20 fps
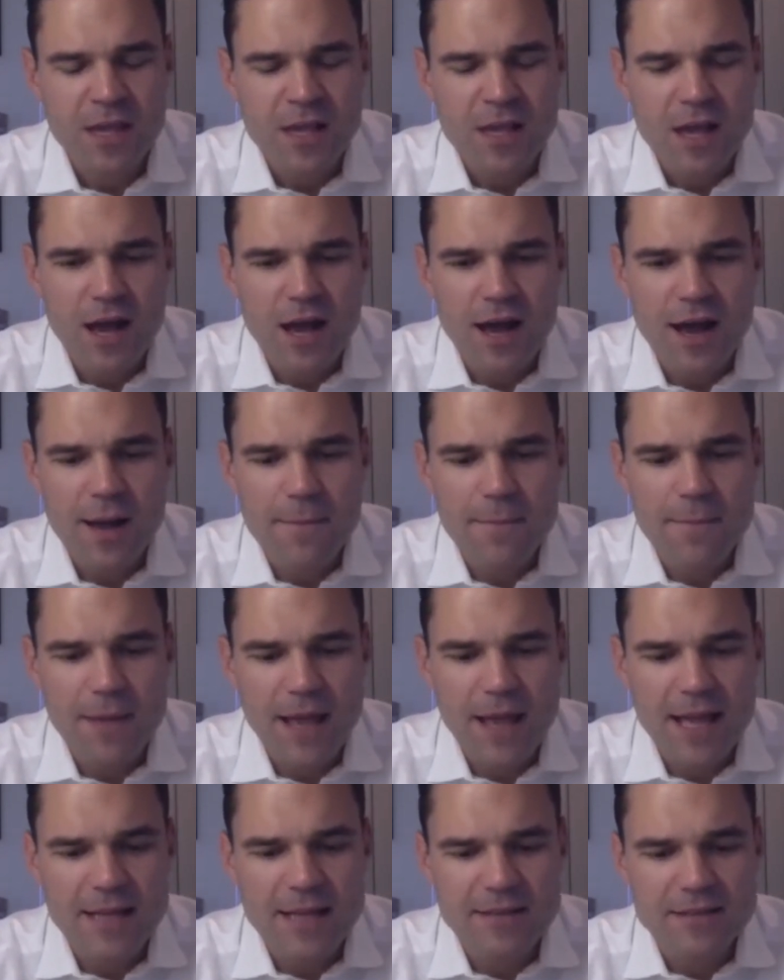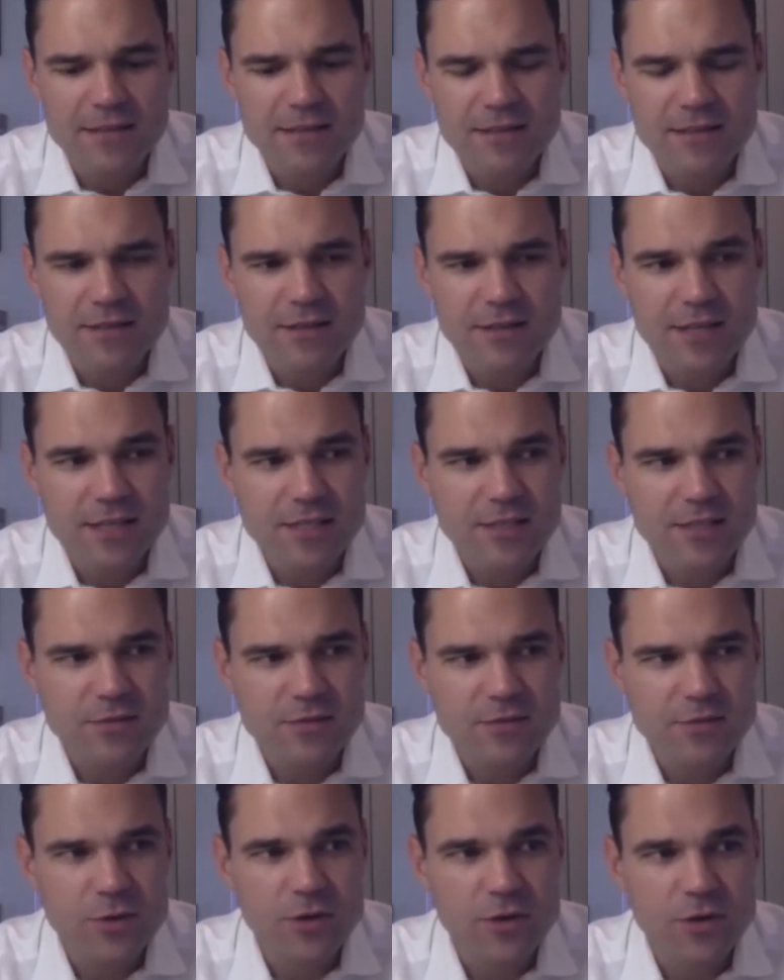And this
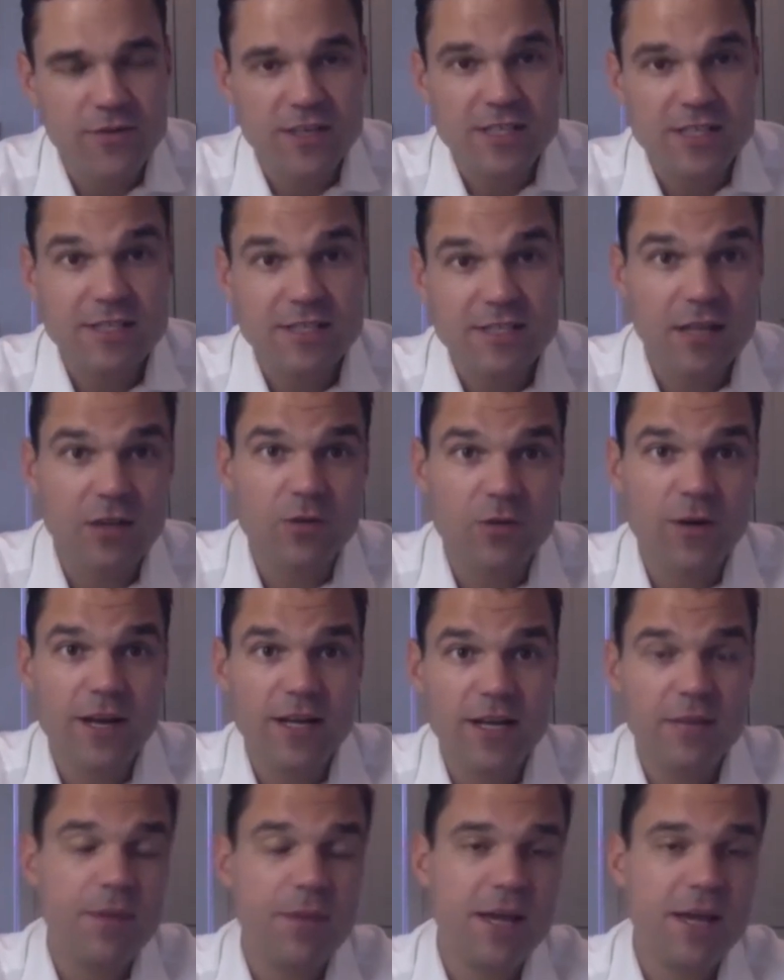sort of accelerated